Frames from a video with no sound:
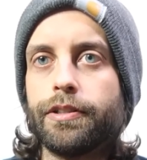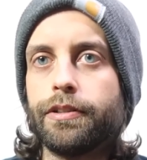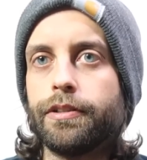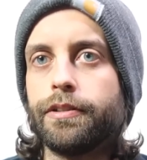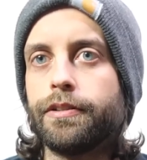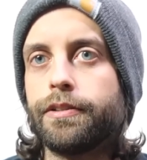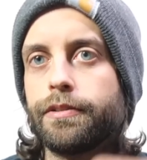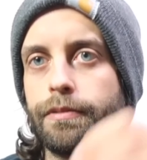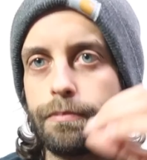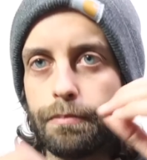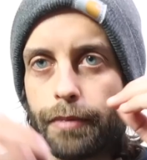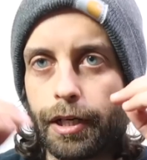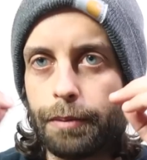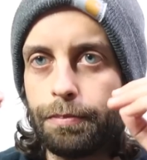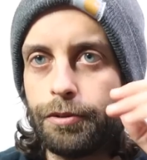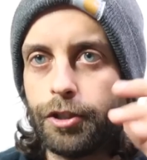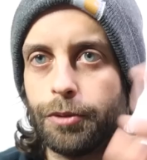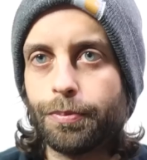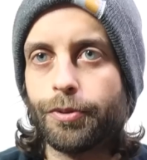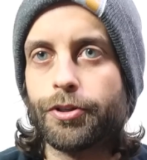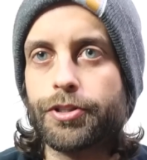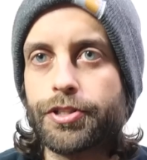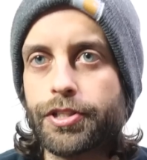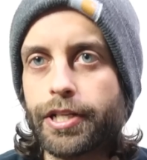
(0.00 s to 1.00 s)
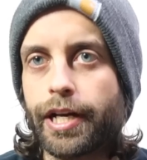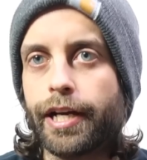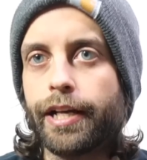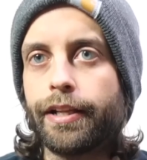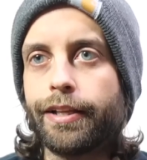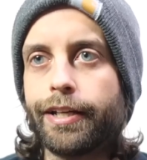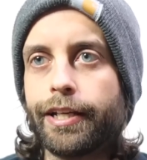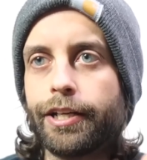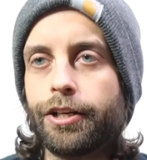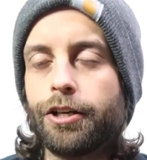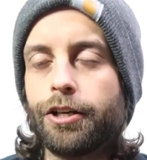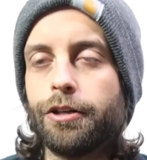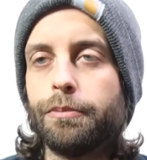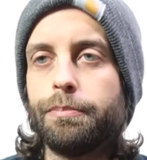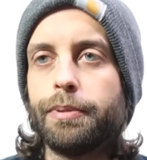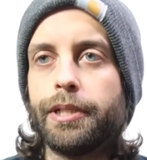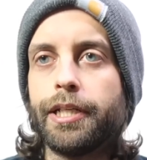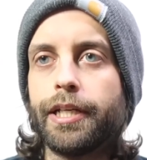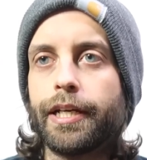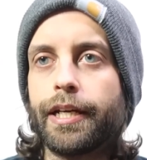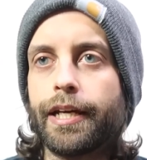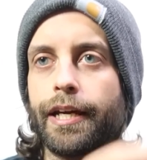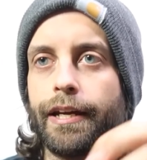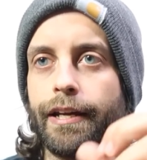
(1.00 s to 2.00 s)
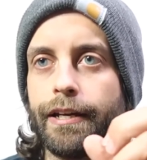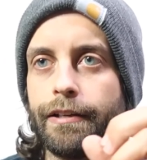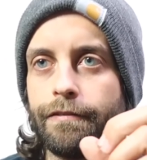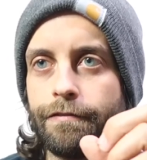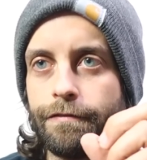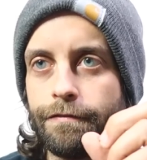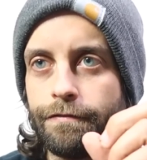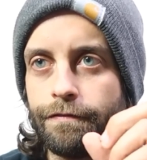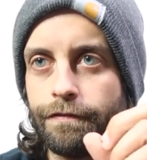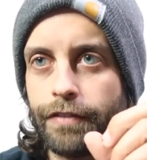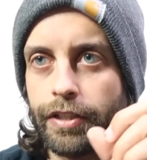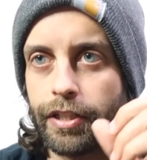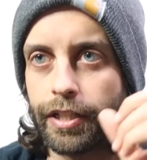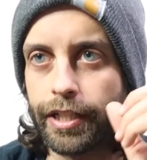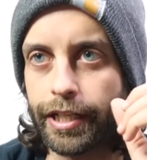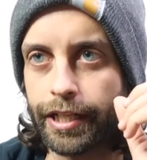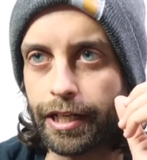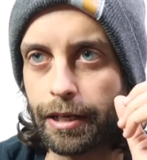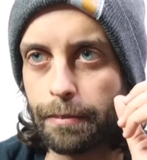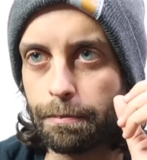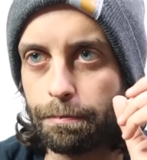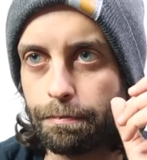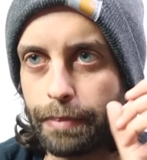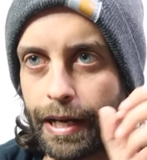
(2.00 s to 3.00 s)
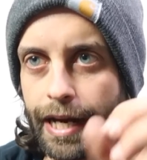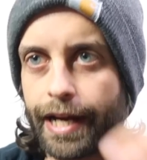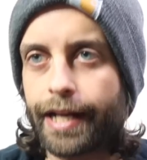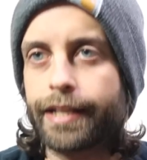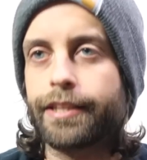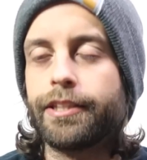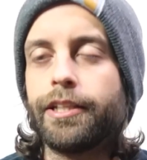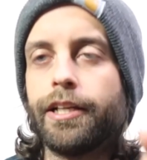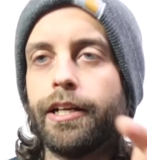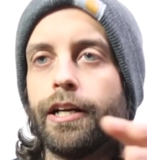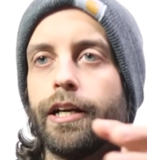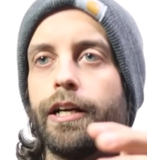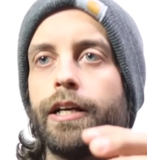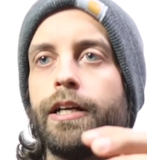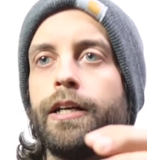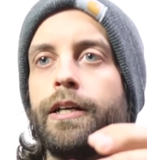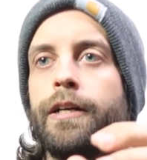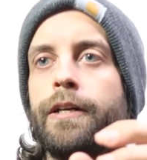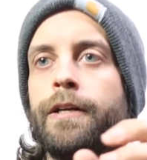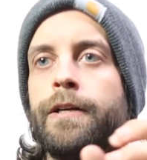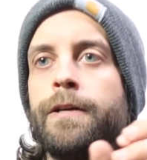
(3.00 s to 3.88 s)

and my pupils dilating all big, and I feel like I'm back there.